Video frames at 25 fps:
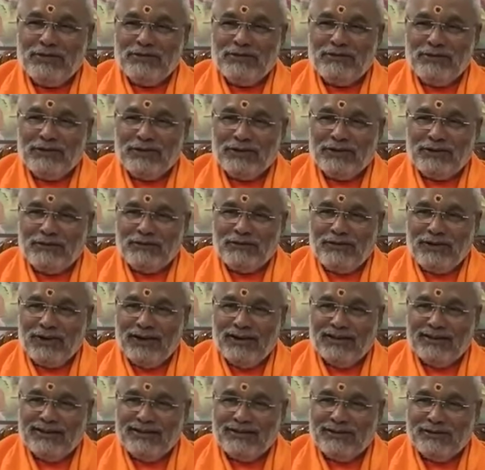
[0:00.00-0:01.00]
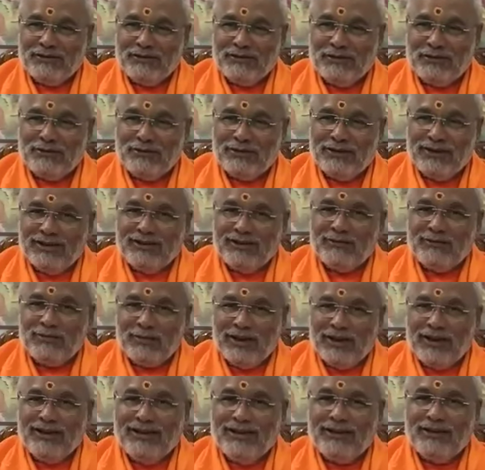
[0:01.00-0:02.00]
Before the fast is over, he is
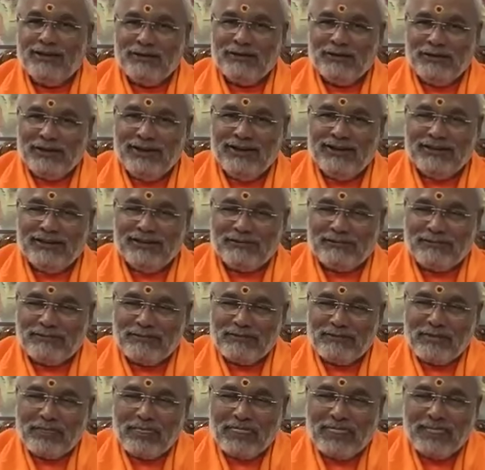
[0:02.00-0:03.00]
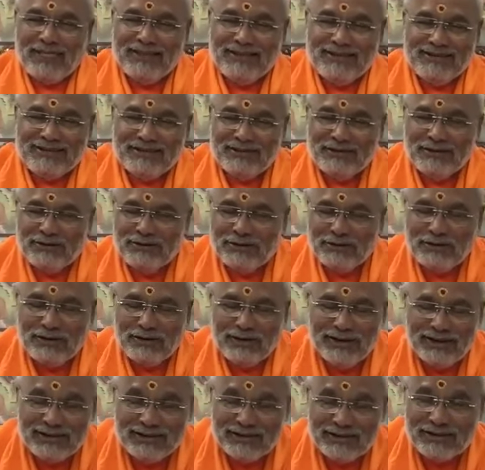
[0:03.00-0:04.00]
planning to eat. So
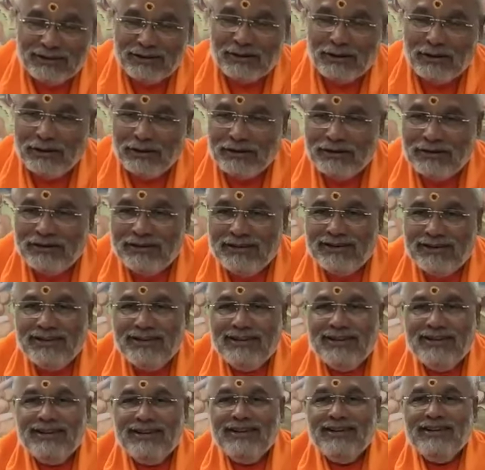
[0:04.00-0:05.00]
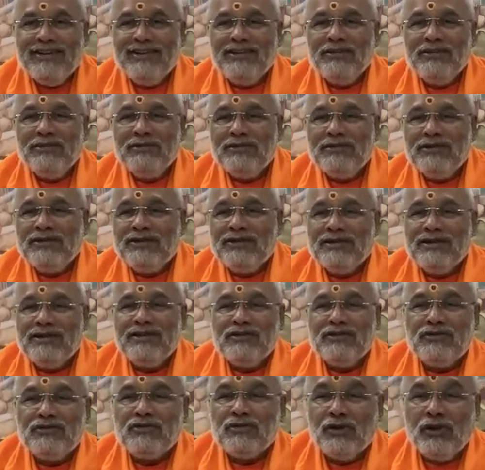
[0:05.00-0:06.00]
later on, you just
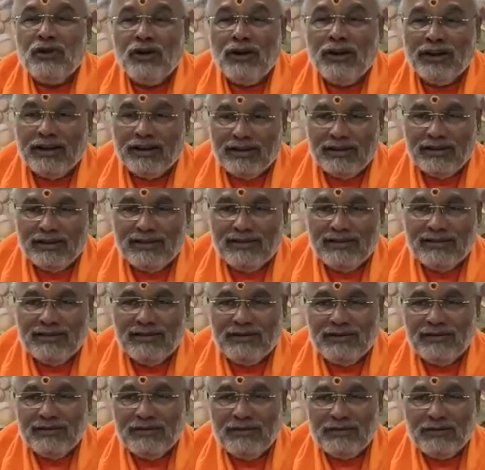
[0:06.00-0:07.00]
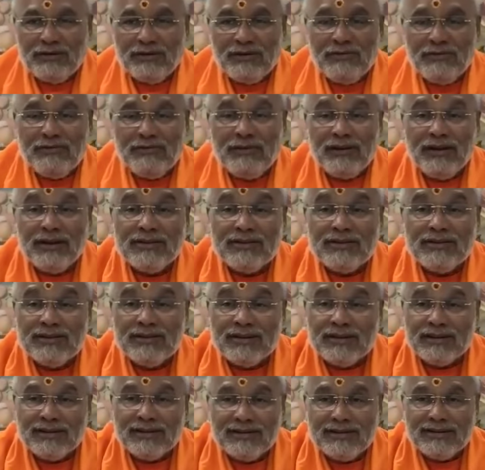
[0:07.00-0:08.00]
enjoy your
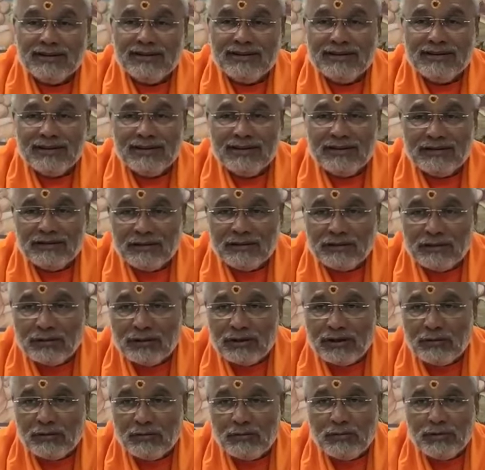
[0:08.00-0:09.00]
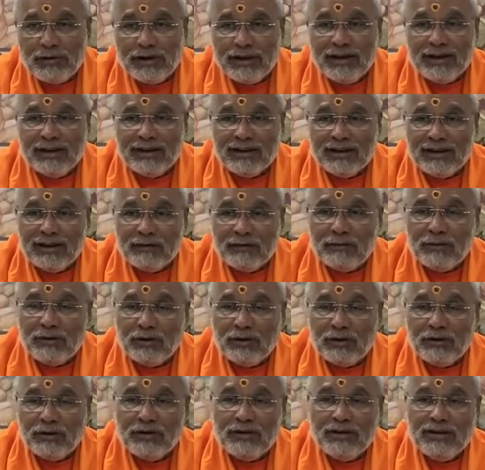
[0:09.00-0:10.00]
fasting. There is no complaint
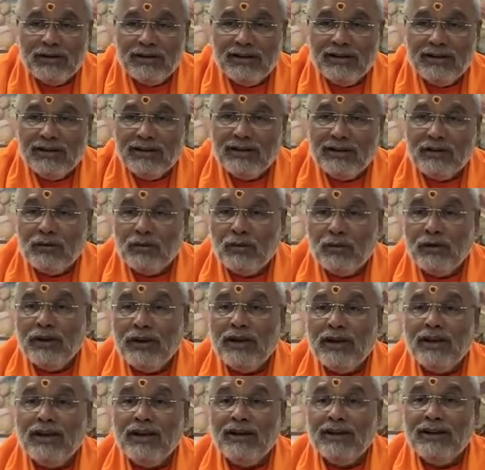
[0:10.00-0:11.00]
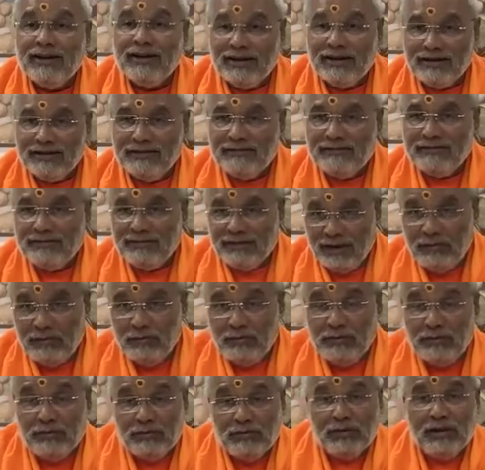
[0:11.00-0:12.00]
about going hungry.
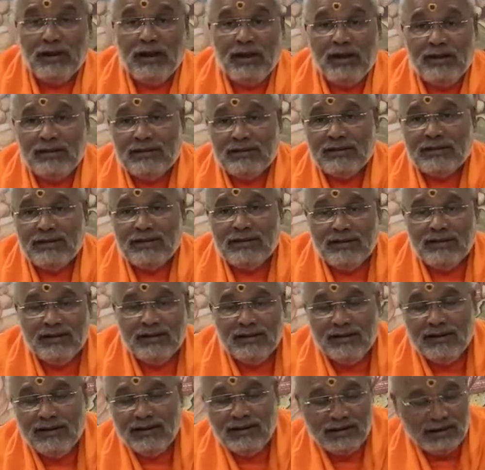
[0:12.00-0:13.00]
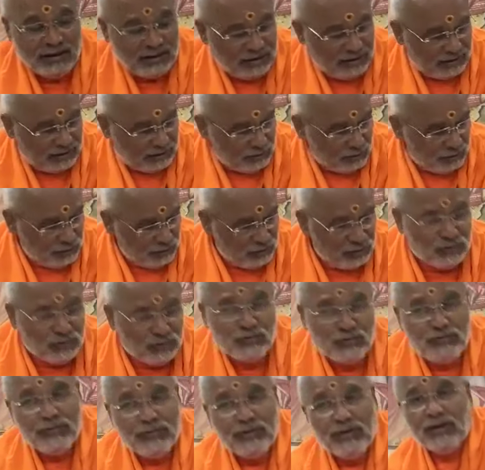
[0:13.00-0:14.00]
Then people ask, hey, don't
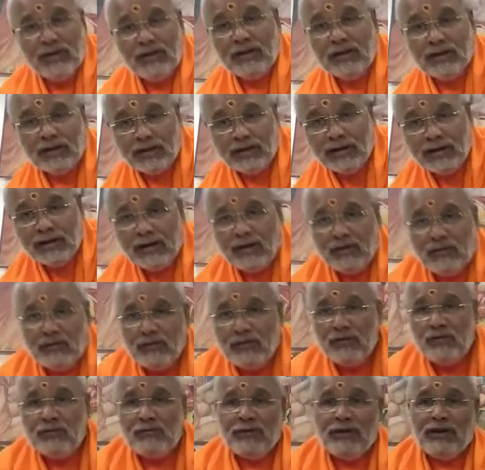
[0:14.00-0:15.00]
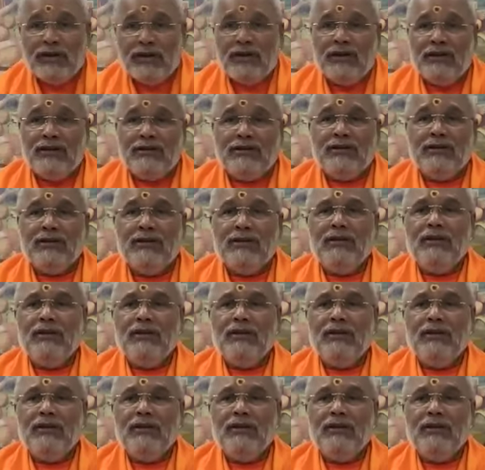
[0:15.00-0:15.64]
you feel hungry? How do you manage?